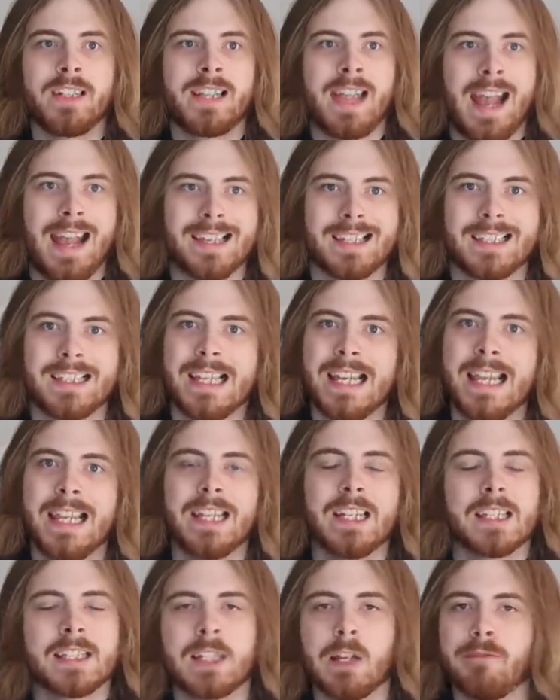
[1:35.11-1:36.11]
casting
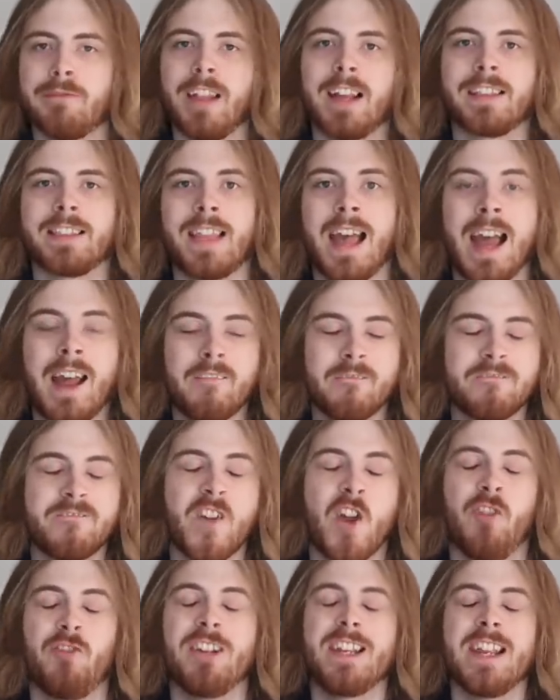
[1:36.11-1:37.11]
and stuff like that
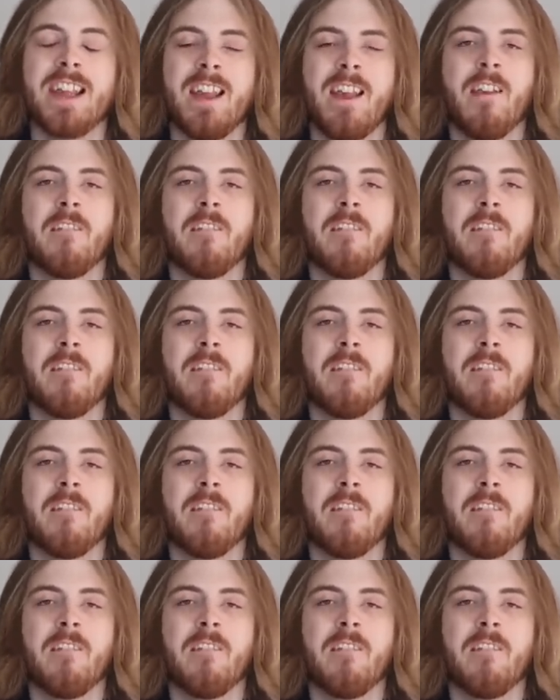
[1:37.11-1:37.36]
very